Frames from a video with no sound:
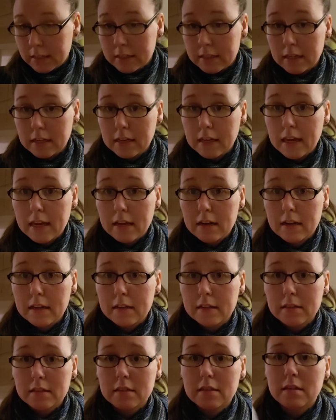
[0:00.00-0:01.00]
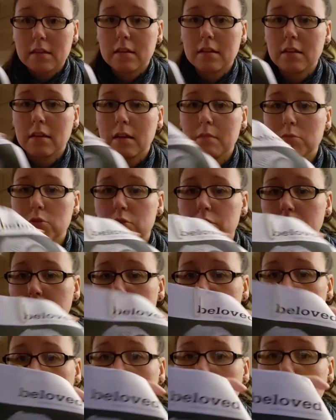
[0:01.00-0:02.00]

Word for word: Tin Can Knits. I'm sure you've